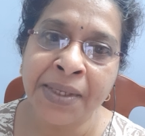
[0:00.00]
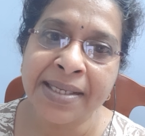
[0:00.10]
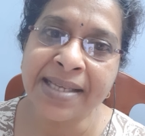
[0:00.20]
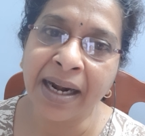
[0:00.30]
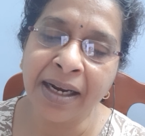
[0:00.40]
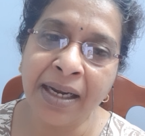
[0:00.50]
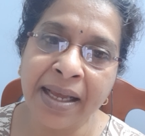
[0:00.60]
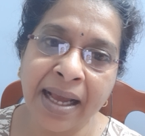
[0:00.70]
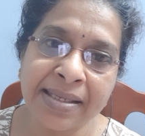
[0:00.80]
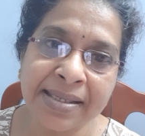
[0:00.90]

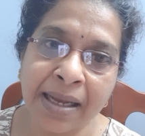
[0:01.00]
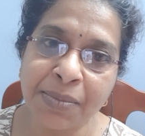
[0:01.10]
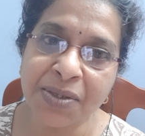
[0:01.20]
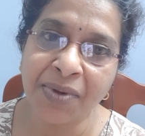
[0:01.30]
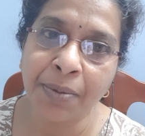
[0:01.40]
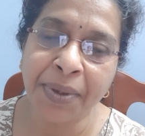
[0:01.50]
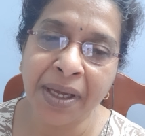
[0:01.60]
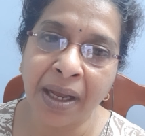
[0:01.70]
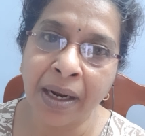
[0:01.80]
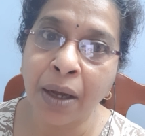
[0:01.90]
Suddenly exams will
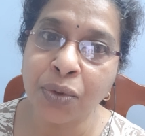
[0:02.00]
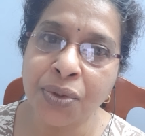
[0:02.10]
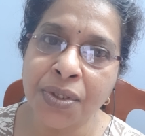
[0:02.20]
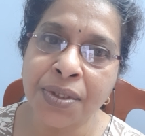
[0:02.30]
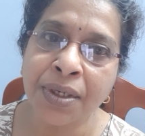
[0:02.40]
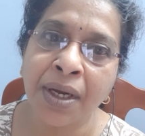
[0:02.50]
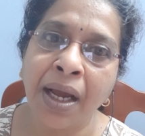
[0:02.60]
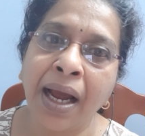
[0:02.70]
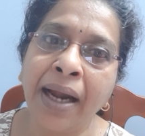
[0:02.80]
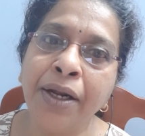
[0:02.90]
be announced,
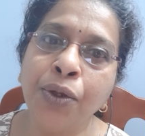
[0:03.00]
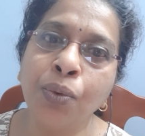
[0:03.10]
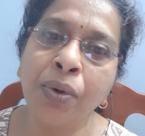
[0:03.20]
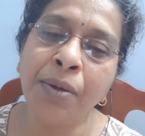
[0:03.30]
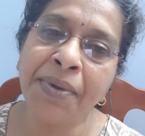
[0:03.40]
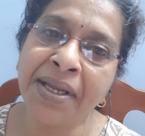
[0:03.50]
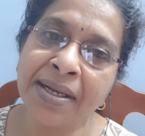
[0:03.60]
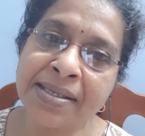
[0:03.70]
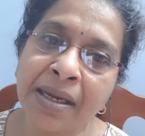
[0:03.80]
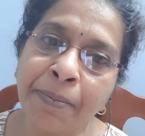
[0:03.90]
and you will be in
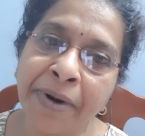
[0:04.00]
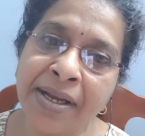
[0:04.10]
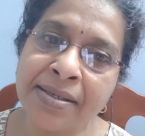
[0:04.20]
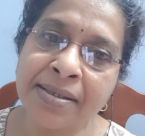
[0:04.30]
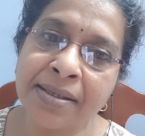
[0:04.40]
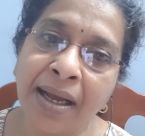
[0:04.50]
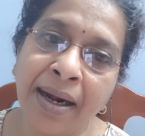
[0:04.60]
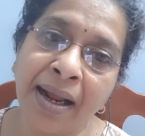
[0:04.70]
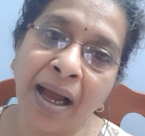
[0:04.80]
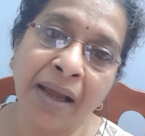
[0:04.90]
a surprise,
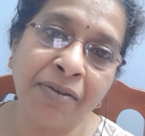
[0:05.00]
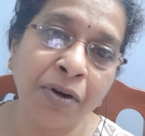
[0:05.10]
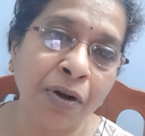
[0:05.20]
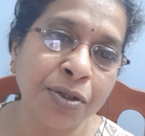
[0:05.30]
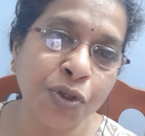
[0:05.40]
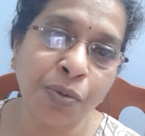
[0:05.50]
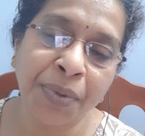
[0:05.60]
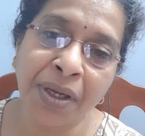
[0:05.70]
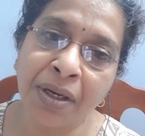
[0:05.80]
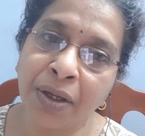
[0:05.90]
and I will also
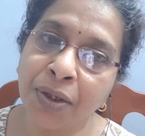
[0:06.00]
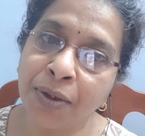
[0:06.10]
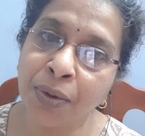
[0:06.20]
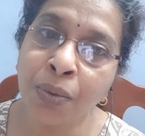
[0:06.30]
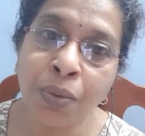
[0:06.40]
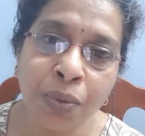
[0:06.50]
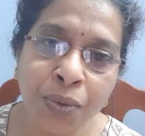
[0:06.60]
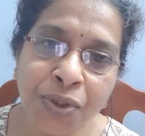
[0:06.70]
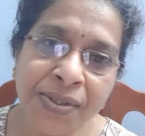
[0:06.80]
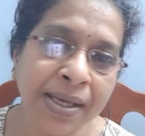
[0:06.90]
be in a
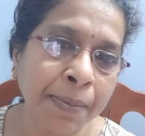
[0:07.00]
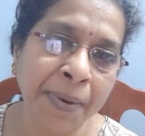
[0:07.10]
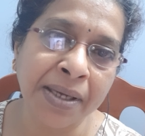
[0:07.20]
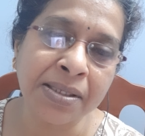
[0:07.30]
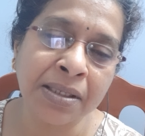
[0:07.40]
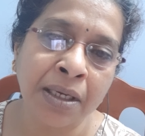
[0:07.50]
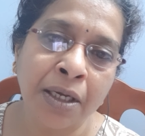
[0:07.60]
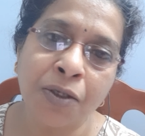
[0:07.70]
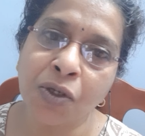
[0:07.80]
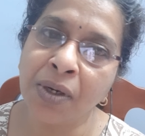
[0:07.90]
huge surprise.
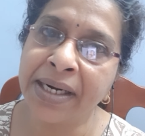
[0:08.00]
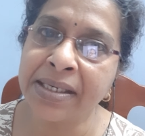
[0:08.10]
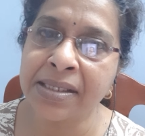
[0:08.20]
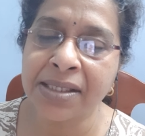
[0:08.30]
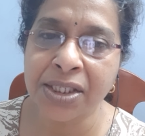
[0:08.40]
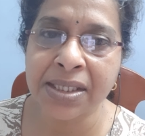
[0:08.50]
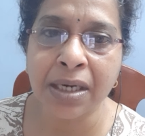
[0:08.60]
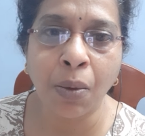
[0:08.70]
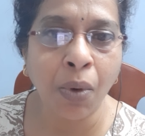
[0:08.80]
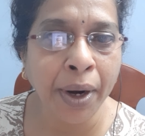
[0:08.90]
So let us just
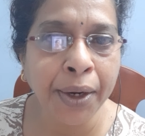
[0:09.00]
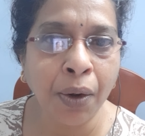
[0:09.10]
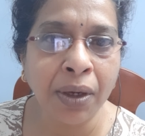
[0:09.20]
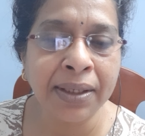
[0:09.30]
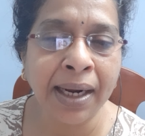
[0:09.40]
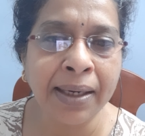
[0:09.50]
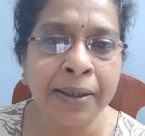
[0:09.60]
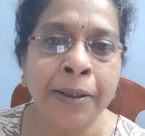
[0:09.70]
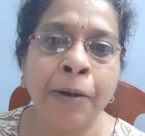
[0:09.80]
avoid all that.